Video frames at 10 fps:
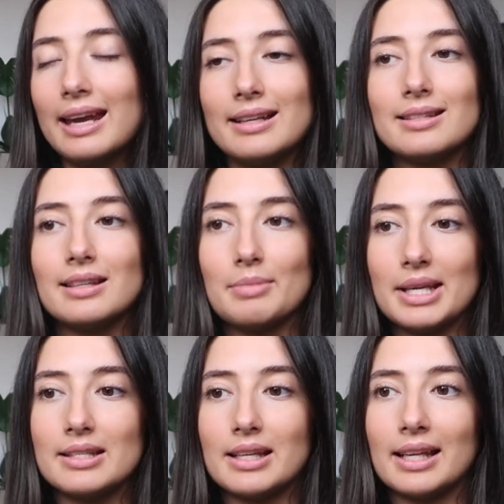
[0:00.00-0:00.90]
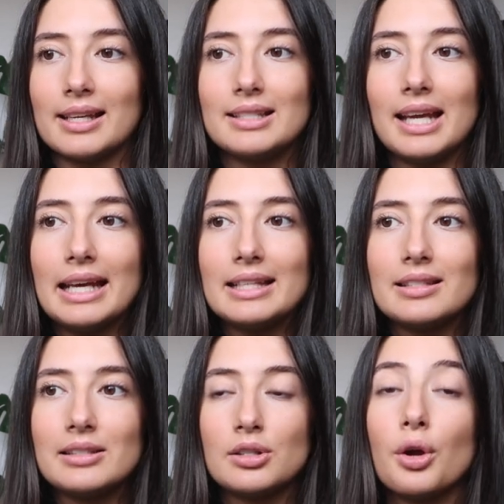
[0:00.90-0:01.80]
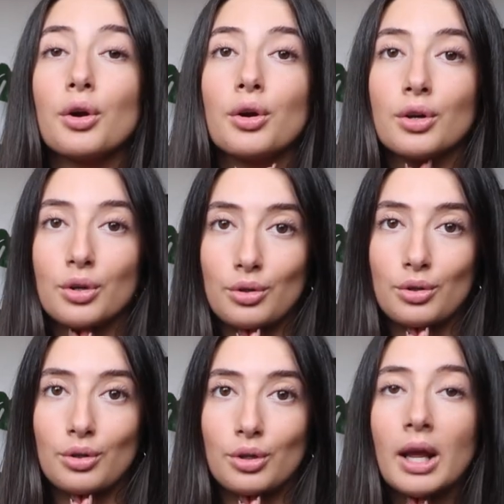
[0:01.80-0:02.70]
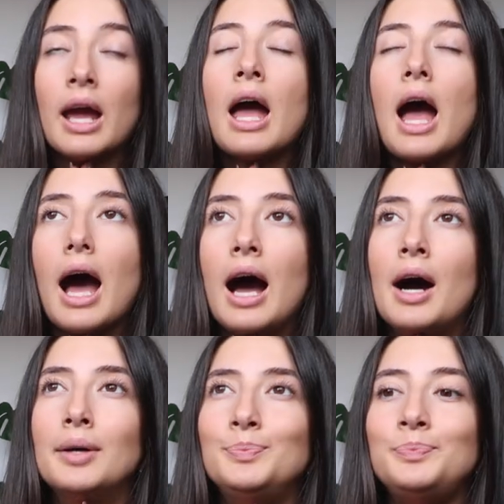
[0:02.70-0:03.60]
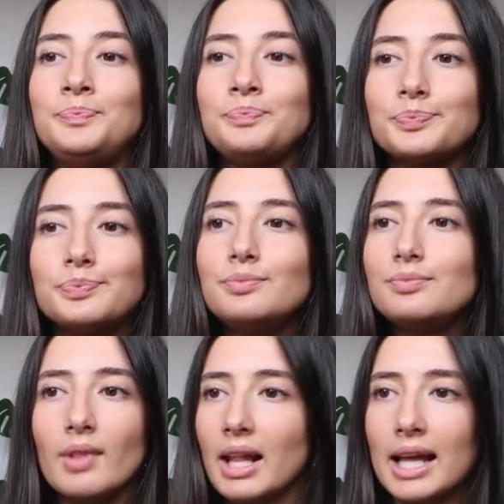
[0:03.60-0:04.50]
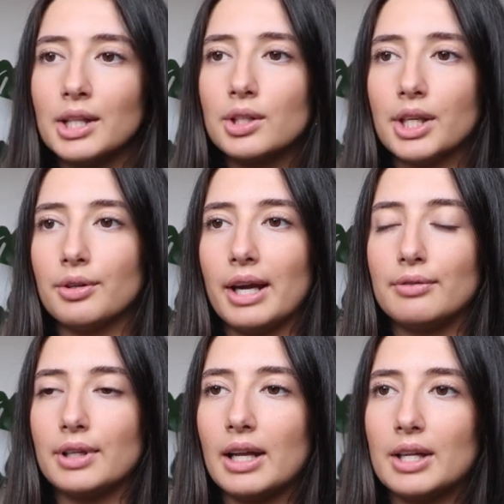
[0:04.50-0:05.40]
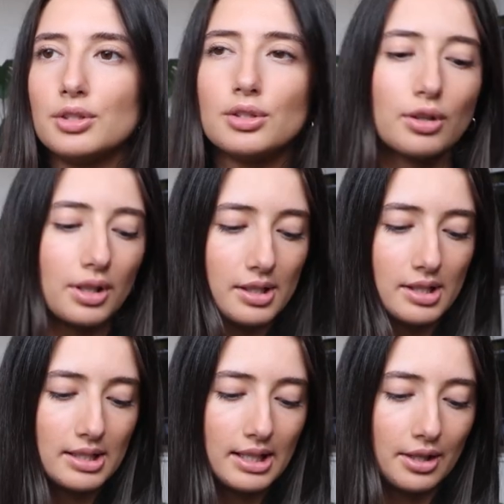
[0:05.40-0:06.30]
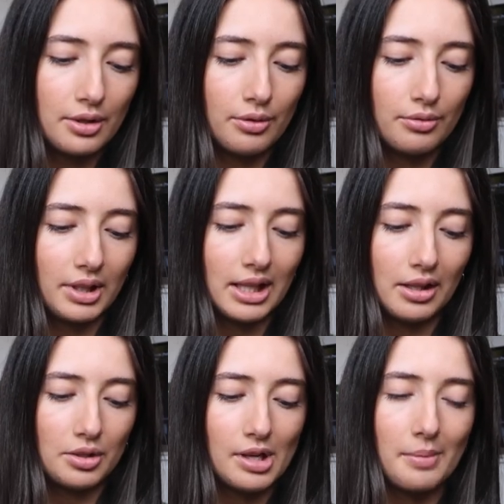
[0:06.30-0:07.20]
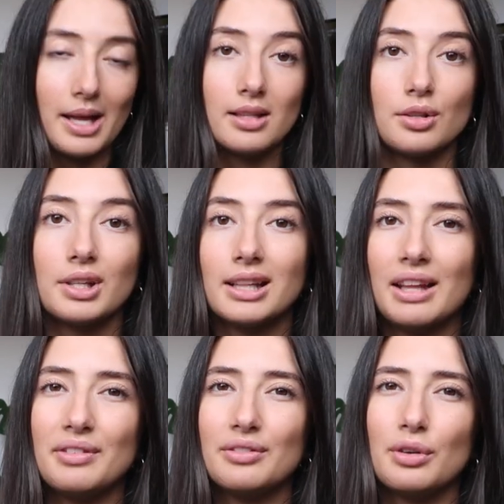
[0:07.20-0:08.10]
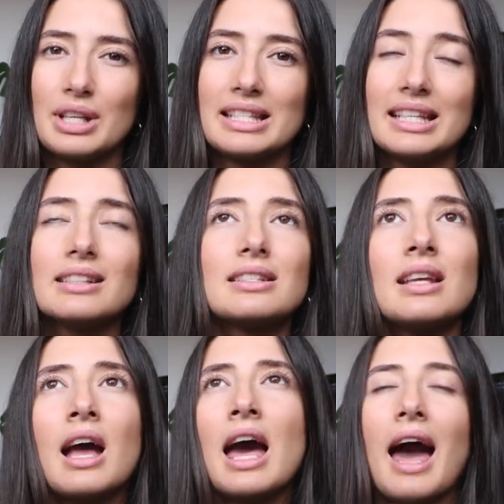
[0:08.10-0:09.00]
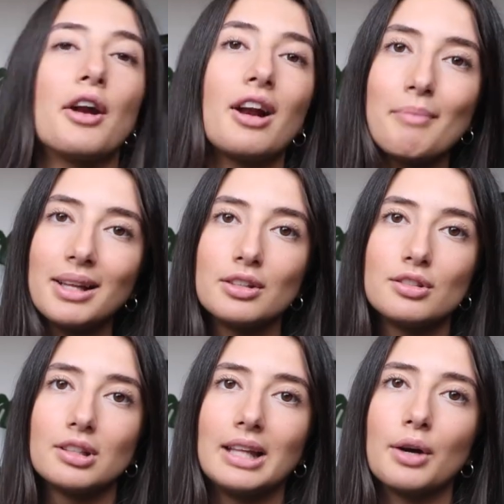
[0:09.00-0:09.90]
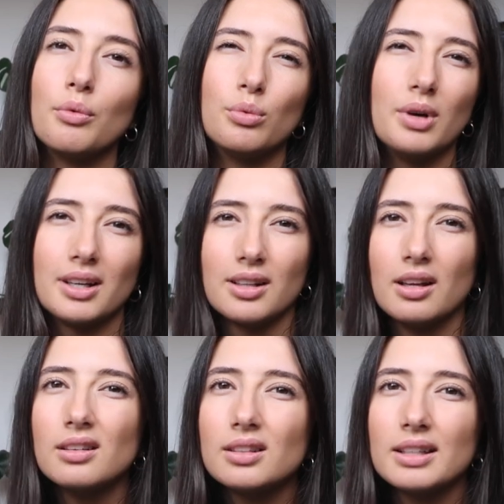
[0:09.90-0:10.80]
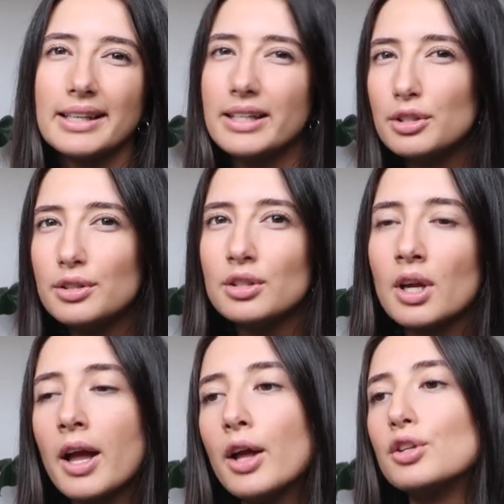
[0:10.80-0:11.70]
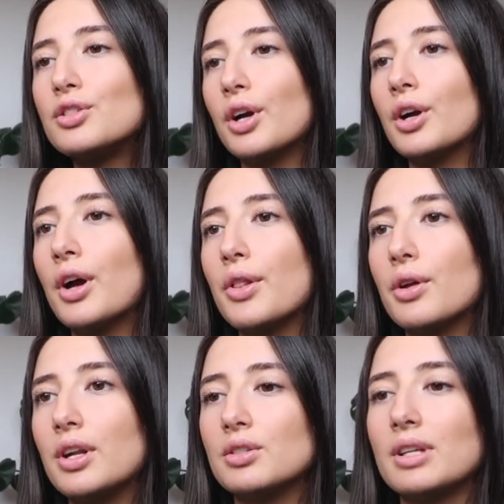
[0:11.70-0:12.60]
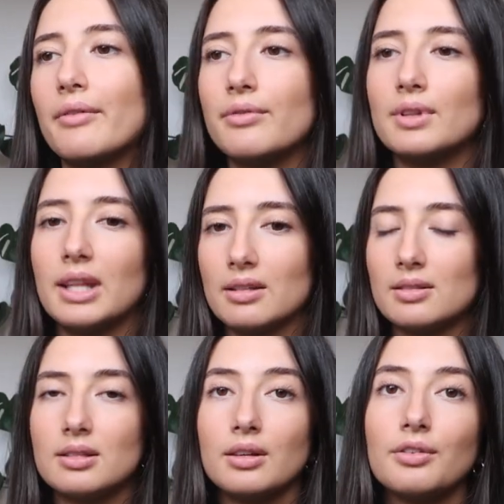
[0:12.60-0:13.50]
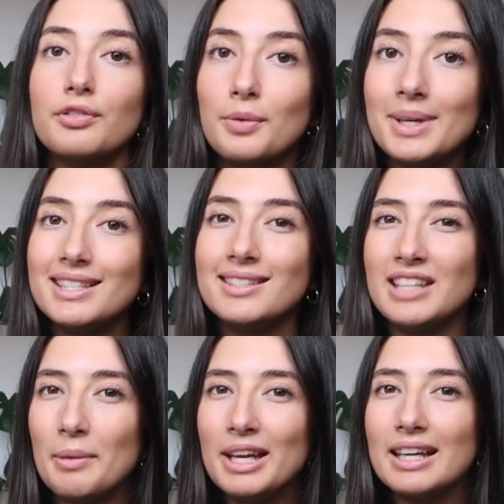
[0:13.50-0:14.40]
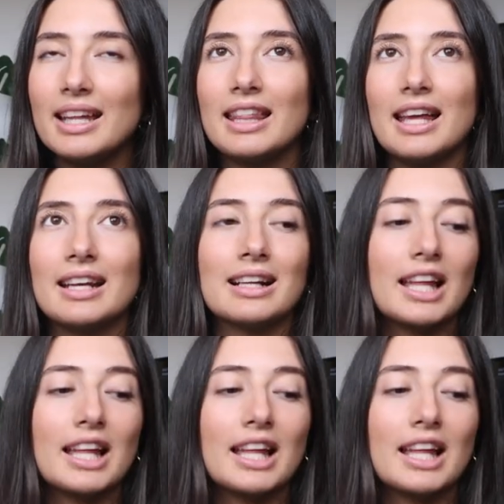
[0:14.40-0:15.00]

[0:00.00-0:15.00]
And it's amazing. Like, it tastes so good. I literally crave it. I just thought, because it's like not really lunchtime yet, it's only 11:46. I don't have my lunch till like 1 o'clock-ish. So I thought I'd just have this to fill my stomach, then